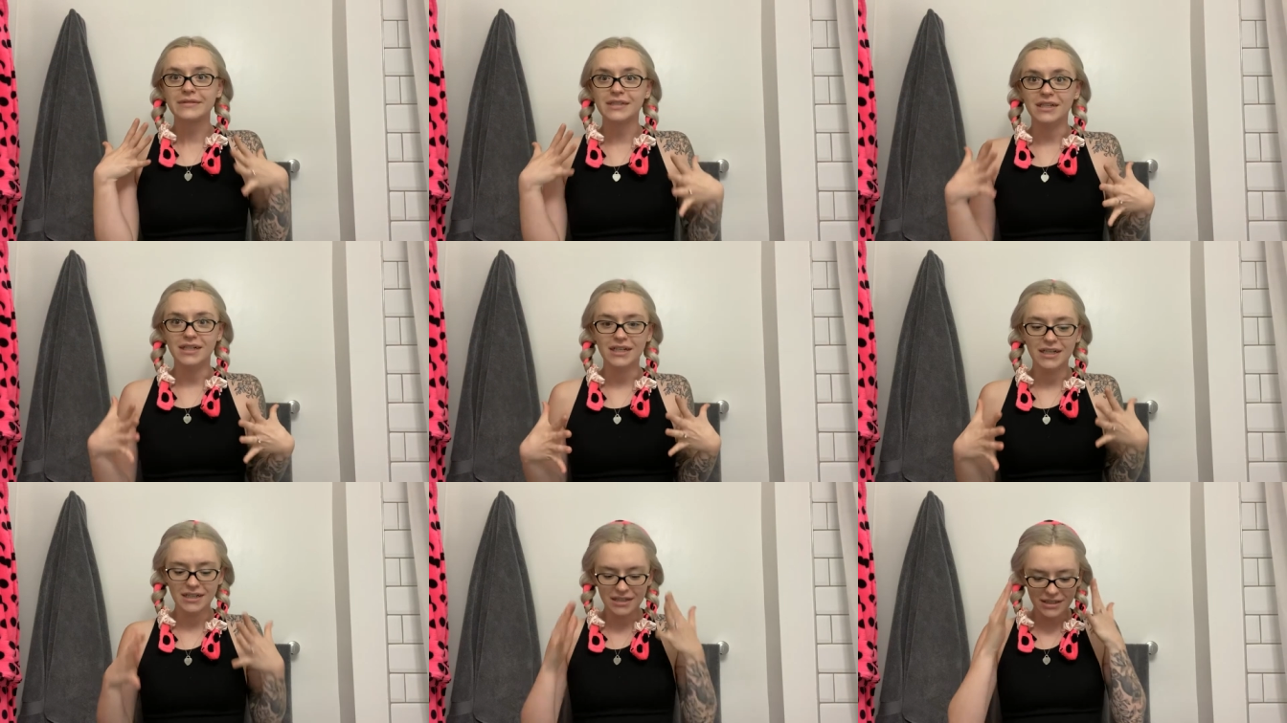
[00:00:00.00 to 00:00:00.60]

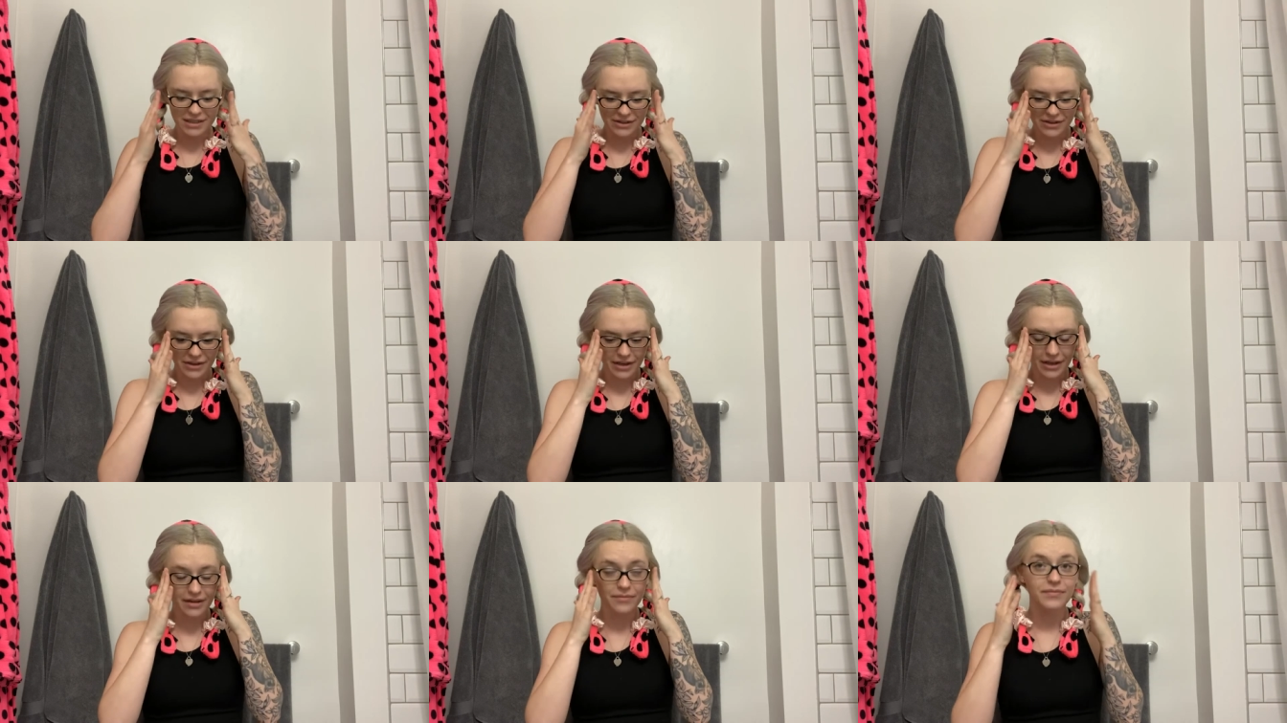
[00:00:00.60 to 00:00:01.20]
Oh,
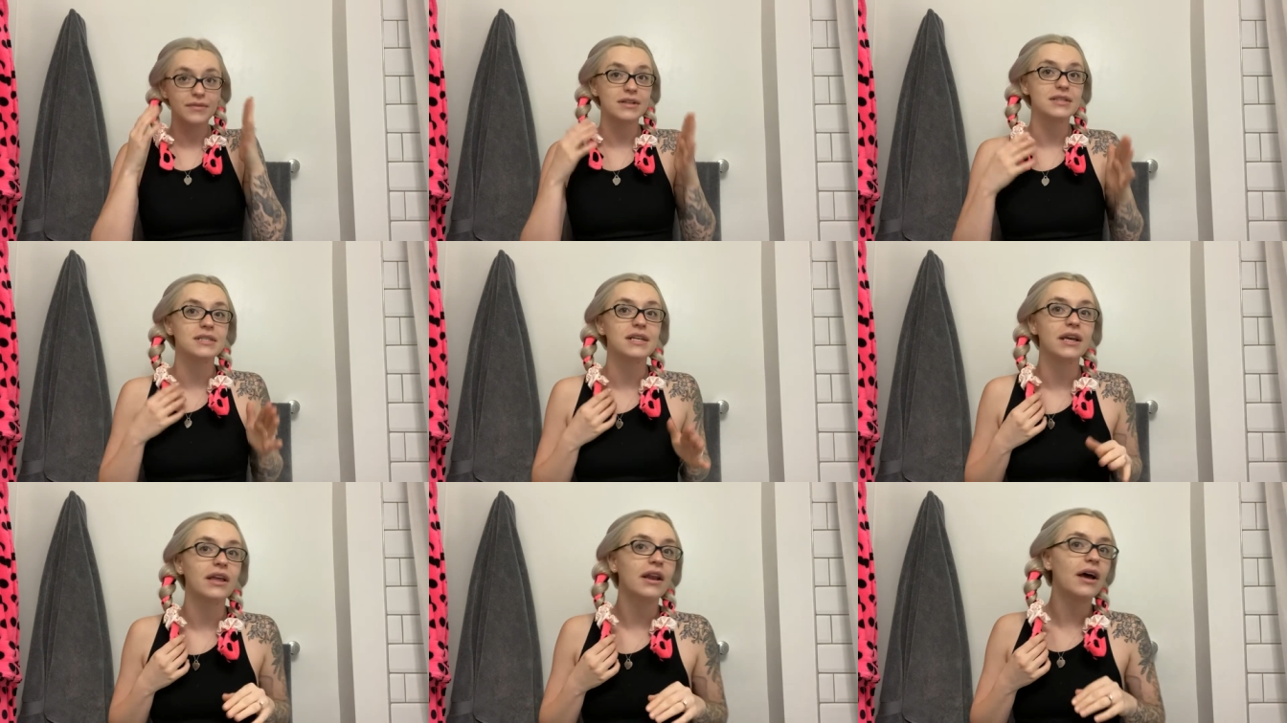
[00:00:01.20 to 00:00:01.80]
okay. Let's
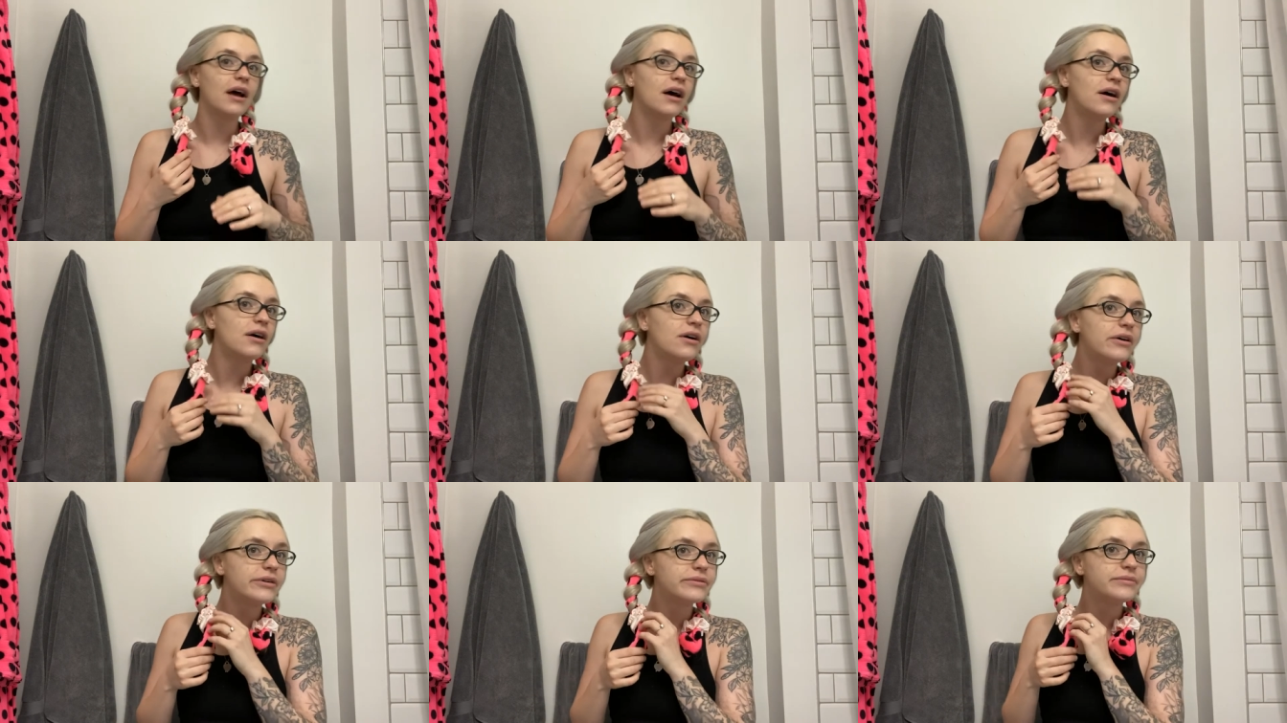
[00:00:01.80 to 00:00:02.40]
take it
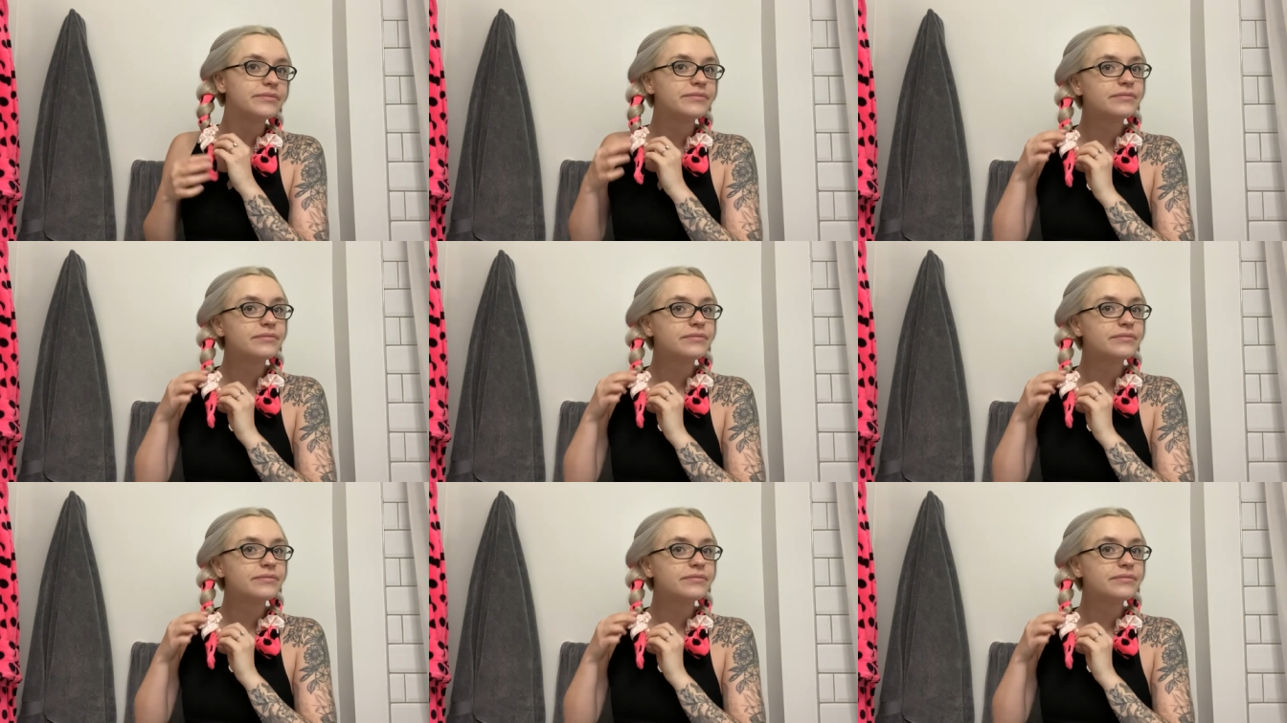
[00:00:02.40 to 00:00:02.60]
out.